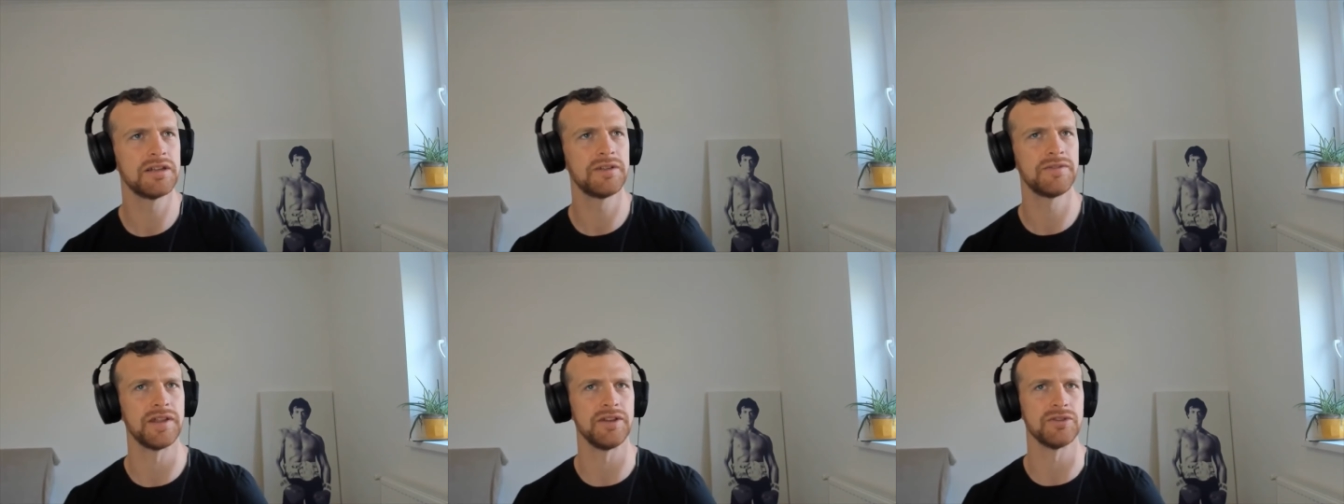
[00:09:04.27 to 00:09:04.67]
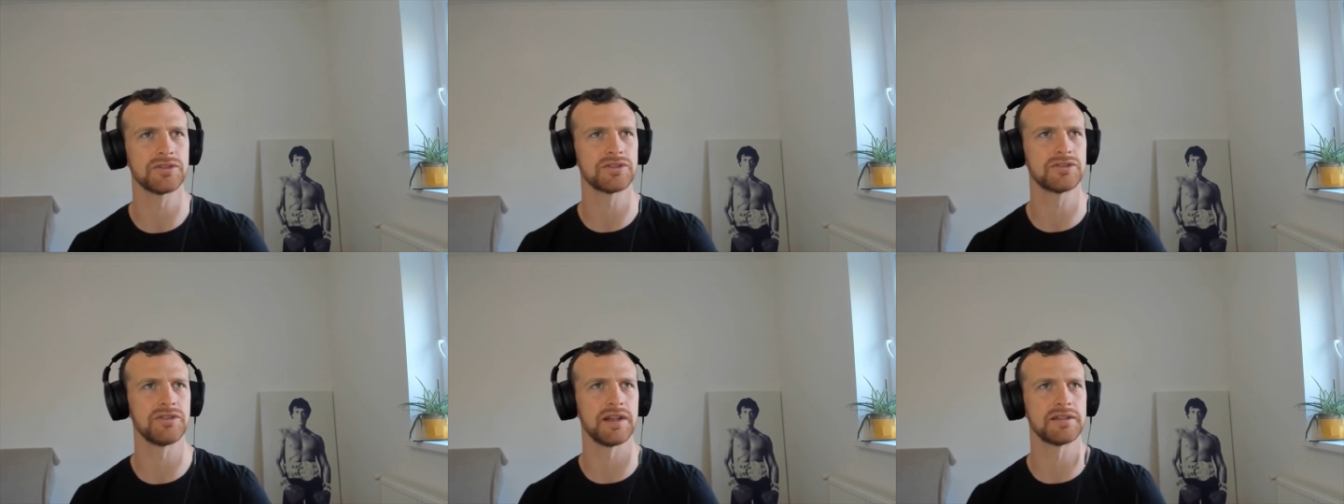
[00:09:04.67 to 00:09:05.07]
then you're
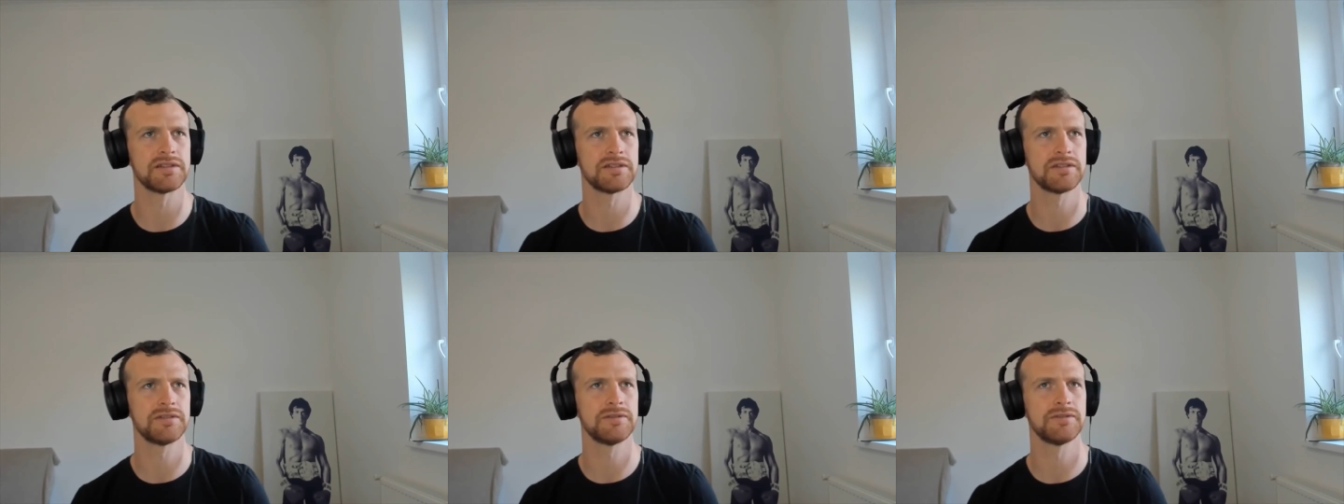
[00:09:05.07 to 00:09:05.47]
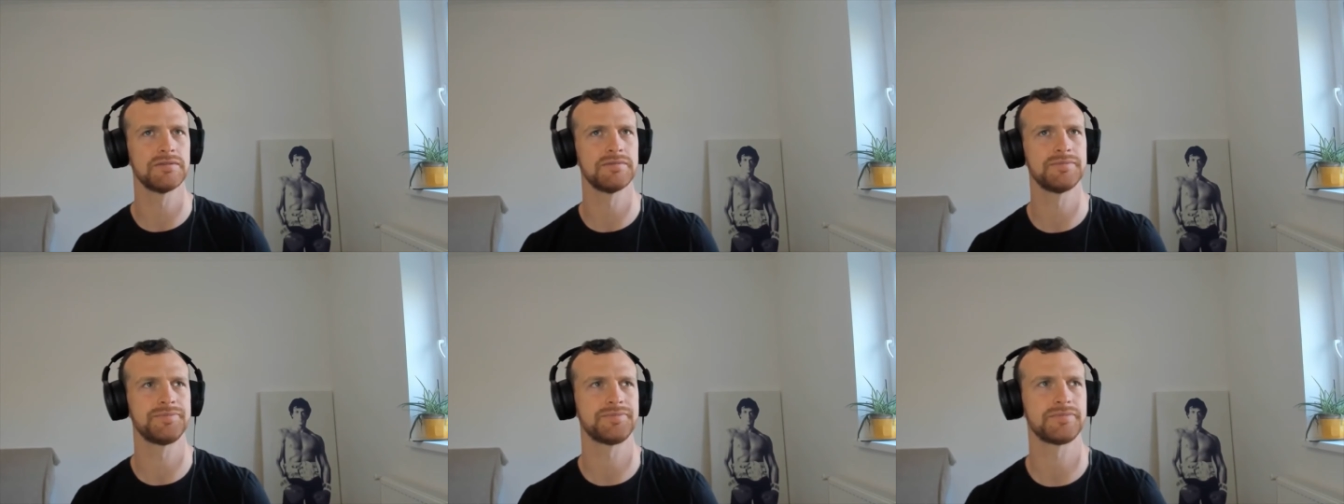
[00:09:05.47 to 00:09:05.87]
stressed.
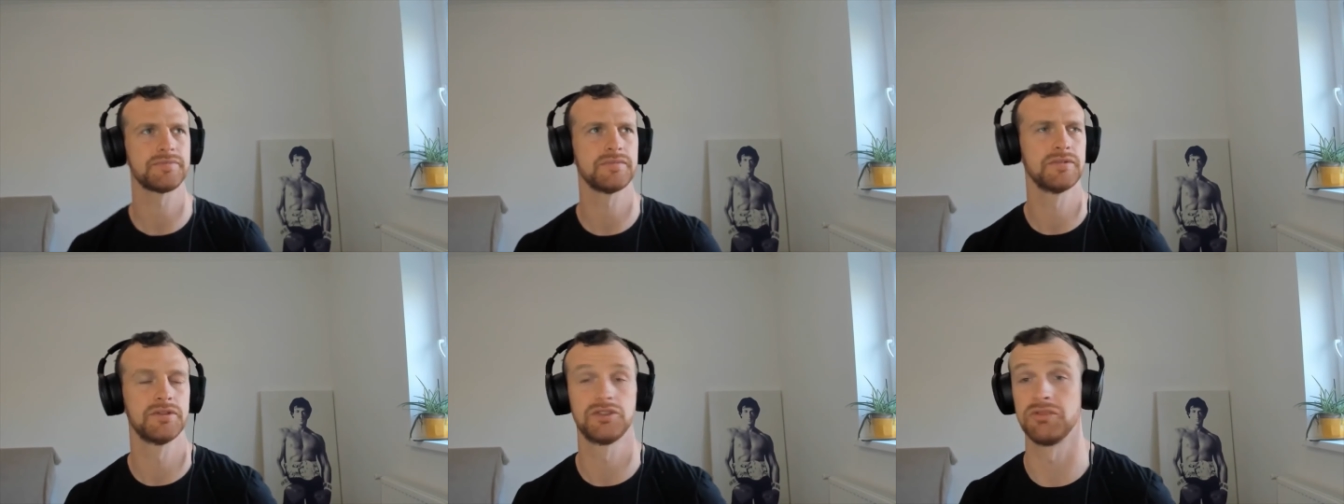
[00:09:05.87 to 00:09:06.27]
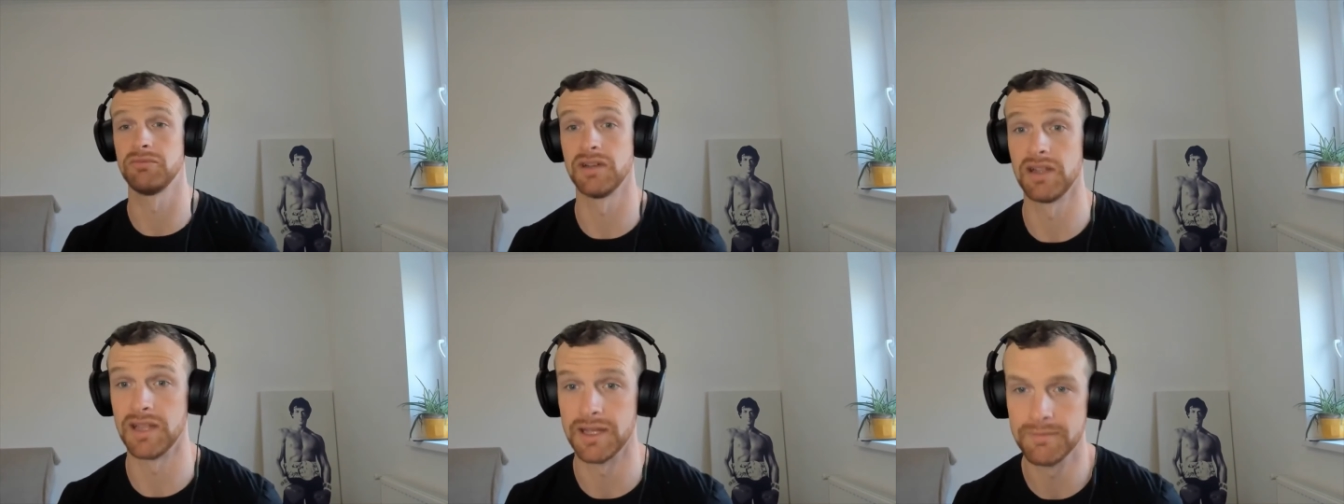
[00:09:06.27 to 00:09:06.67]
Something
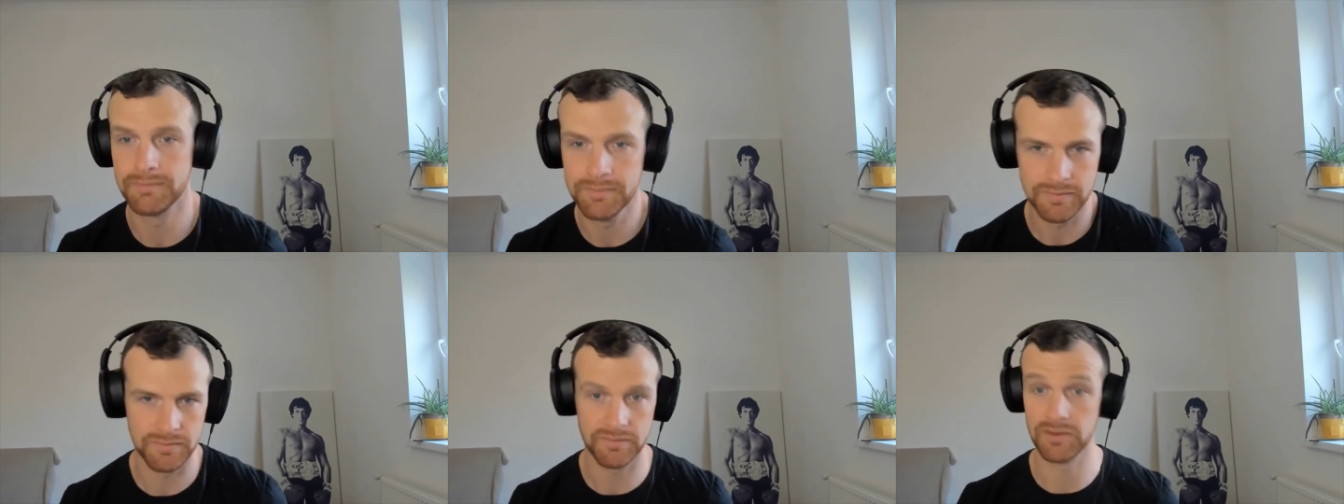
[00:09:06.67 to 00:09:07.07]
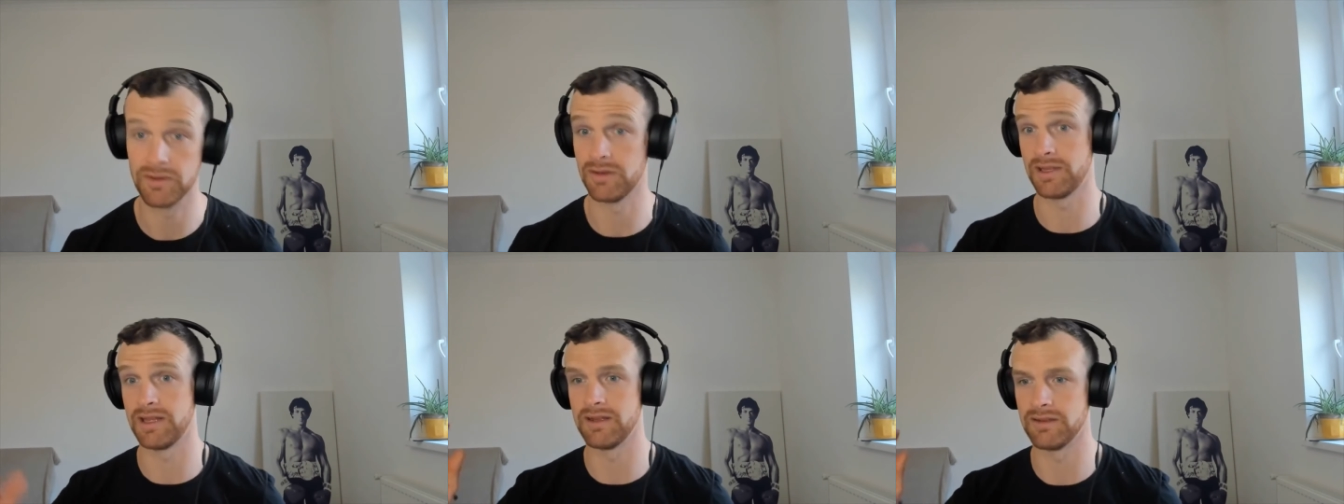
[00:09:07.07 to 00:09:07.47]
like that. Look
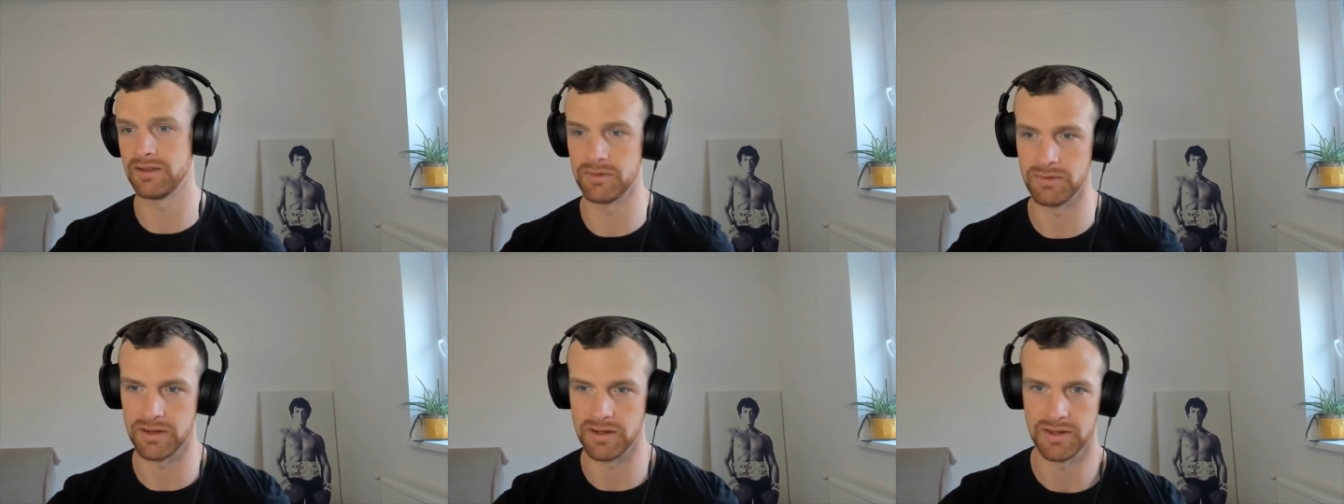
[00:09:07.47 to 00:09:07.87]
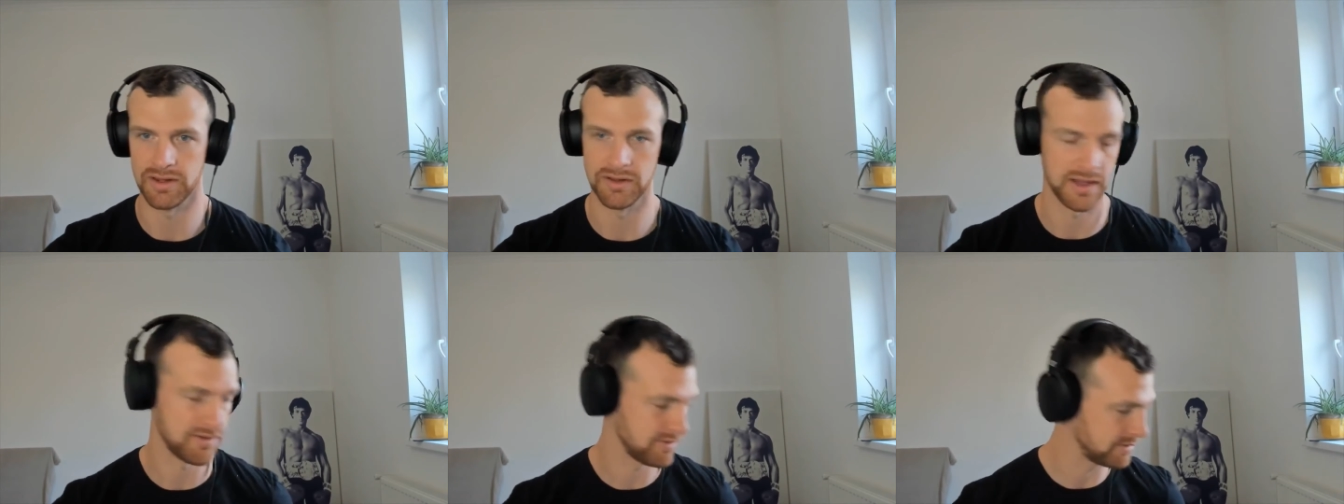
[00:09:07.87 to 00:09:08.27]
at that. I don't know where I heard
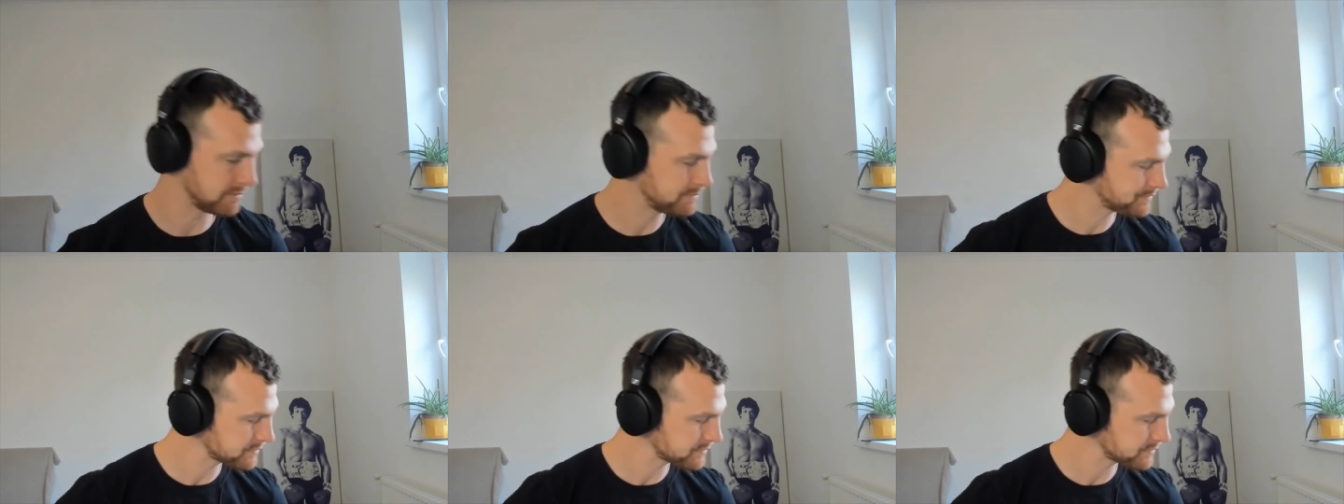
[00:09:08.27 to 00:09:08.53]
that from.